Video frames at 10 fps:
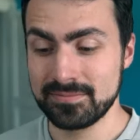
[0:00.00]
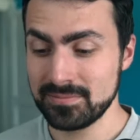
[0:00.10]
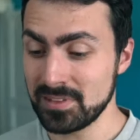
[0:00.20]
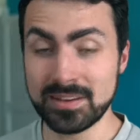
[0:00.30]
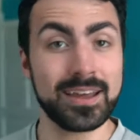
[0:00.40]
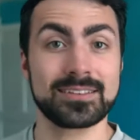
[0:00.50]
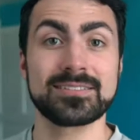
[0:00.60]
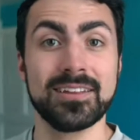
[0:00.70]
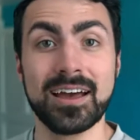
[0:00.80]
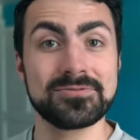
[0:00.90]
the next
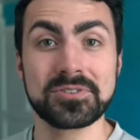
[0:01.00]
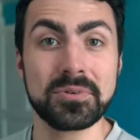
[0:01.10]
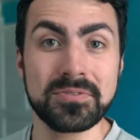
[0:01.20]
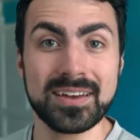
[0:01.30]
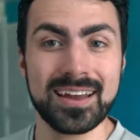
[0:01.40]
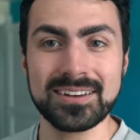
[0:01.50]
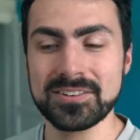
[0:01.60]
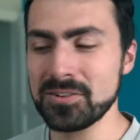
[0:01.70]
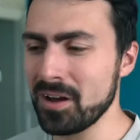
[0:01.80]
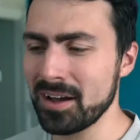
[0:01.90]
live stream event I
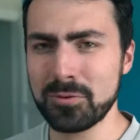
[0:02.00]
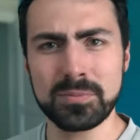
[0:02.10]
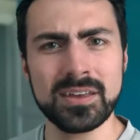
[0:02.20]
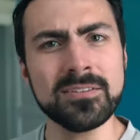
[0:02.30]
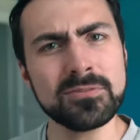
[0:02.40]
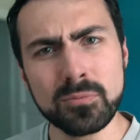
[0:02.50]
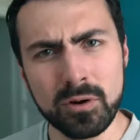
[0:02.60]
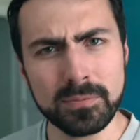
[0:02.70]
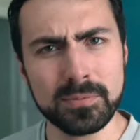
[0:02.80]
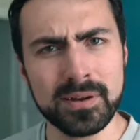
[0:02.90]
do, I will be even more
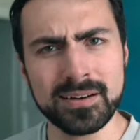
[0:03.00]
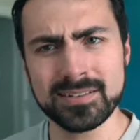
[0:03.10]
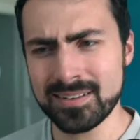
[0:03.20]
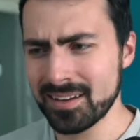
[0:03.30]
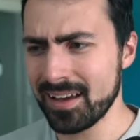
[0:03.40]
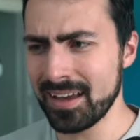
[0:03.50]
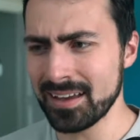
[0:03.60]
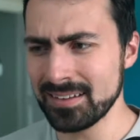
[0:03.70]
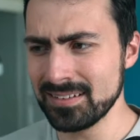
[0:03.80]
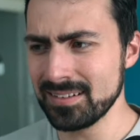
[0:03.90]
prepared,
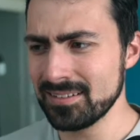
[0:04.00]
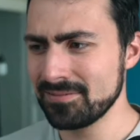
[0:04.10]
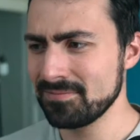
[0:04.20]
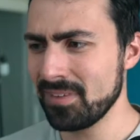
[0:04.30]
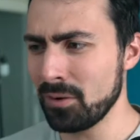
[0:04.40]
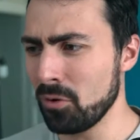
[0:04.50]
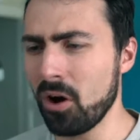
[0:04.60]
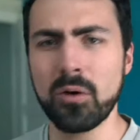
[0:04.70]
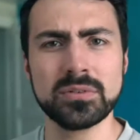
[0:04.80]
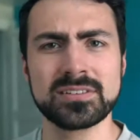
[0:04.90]
and I will
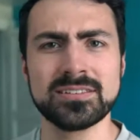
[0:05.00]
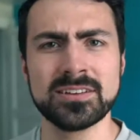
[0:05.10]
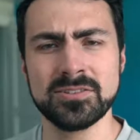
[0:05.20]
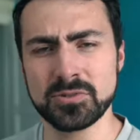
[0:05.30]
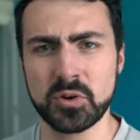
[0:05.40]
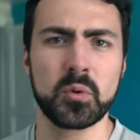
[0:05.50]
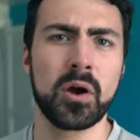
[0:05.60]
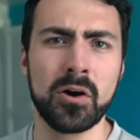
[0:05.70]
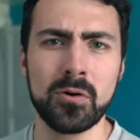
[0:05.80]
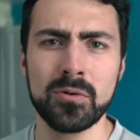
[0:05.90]
always continue to
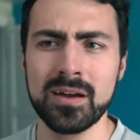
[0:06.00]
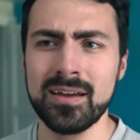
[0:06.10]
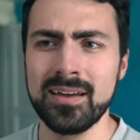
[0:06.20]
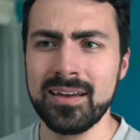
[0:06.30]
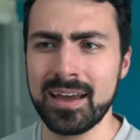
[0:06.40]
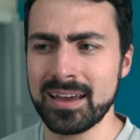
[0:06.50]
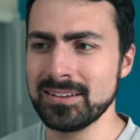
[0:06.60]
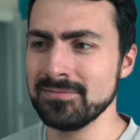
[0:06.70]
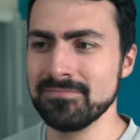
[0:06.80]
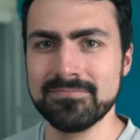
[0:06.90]
grow
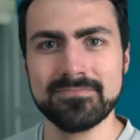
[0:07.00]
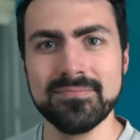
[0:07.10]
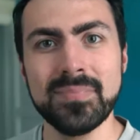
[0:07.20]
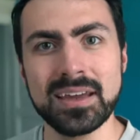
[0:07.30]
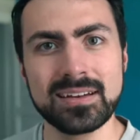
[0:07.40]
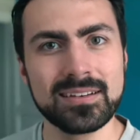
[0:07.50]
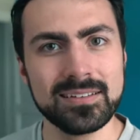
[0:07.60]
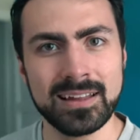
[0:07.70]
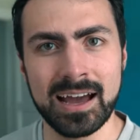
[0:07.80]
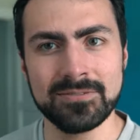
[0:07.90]
and make
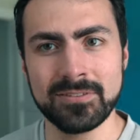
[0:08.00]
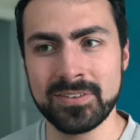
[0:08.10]
live